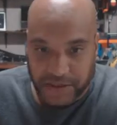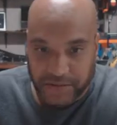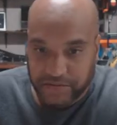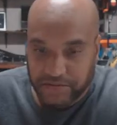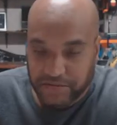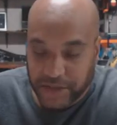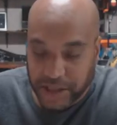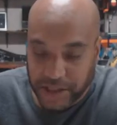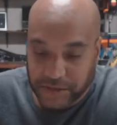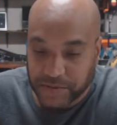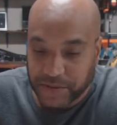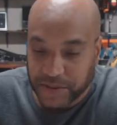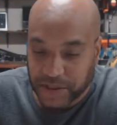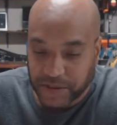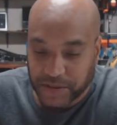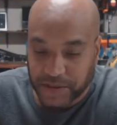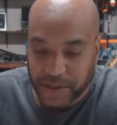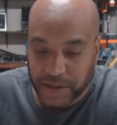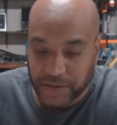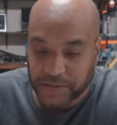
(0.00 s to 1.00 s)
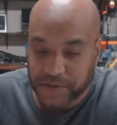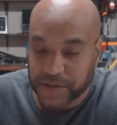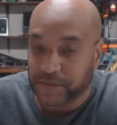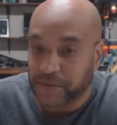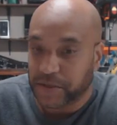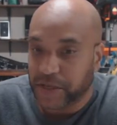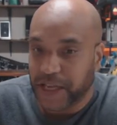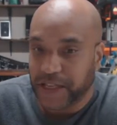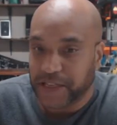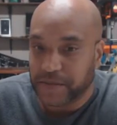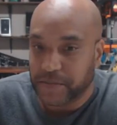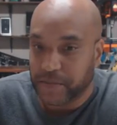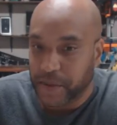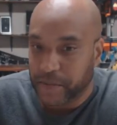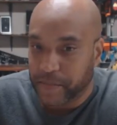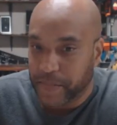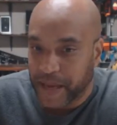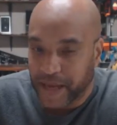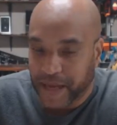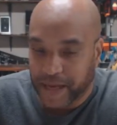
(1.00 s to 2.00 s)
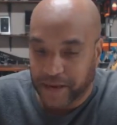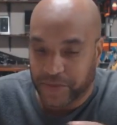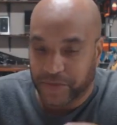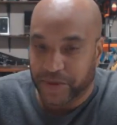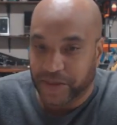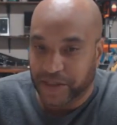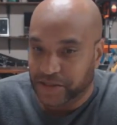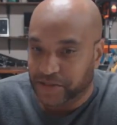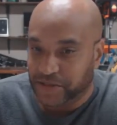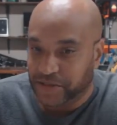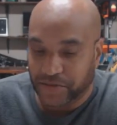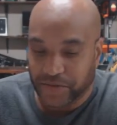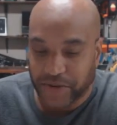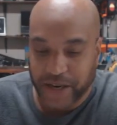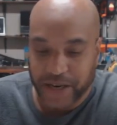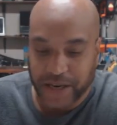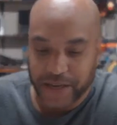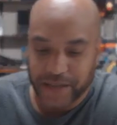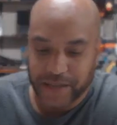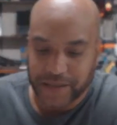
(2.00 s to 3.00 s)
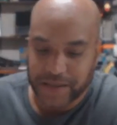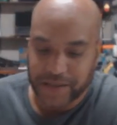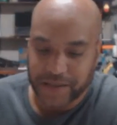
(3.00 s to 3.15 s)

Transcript: It lets me know that someone hasn't been banging with this already.